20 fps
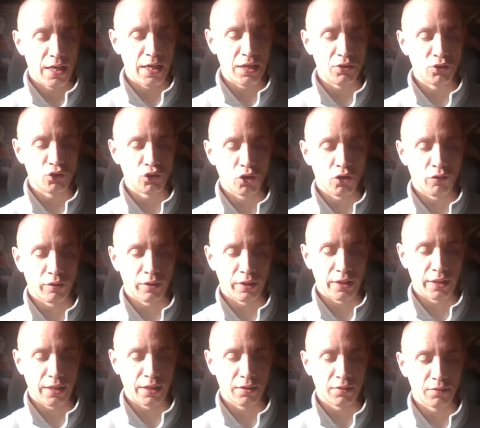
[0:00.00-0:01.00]

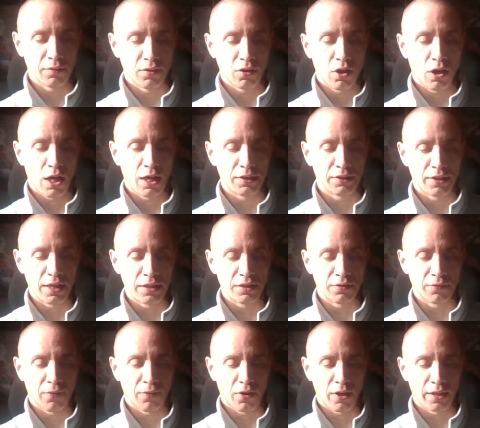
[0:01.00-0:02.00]
enduringly
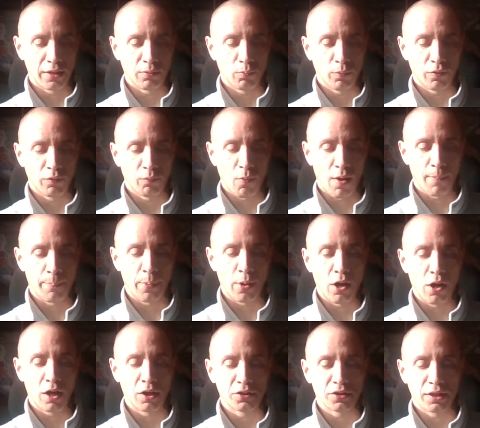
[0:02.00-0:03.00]
identifying with one
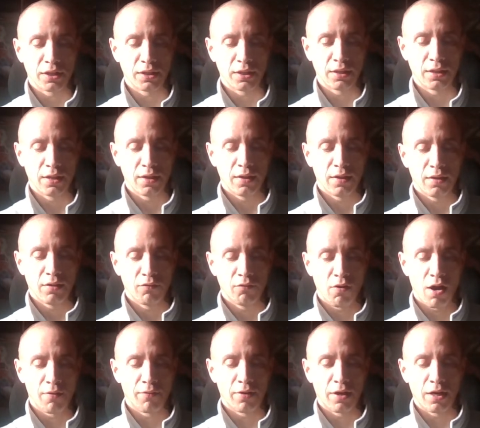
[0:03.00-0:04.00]
party
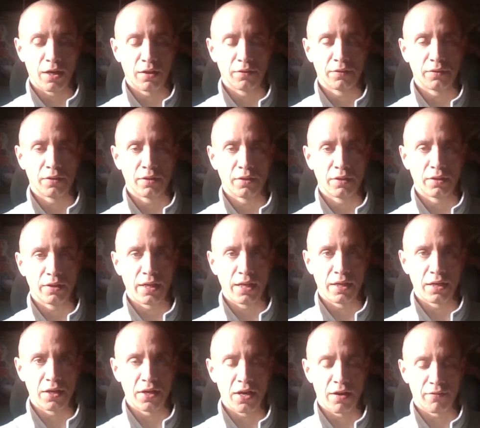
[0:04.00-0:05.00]
rather
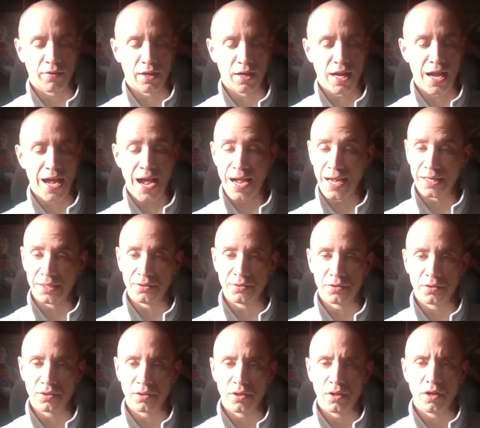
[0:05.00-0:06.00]
than another, and
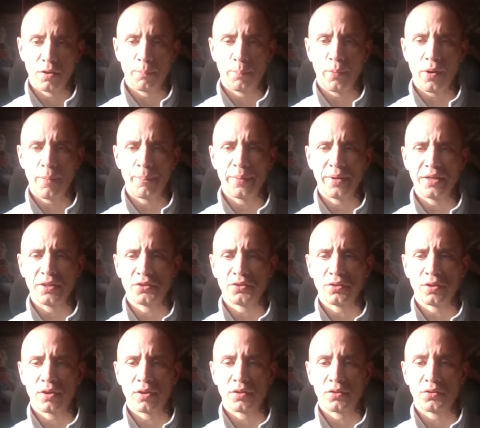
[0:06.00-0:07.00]
by
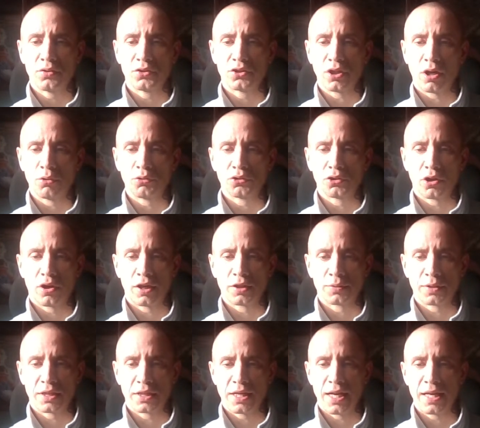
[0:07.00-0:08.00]
being socialised
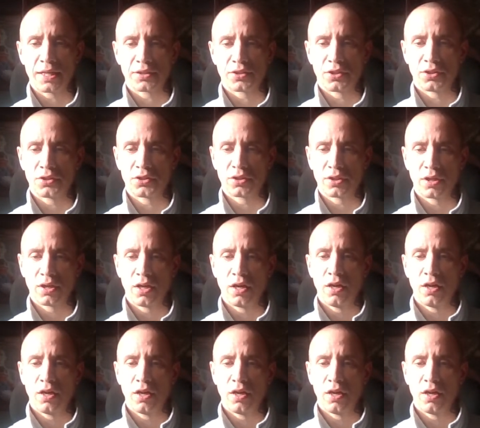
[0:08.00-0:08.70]
as electors,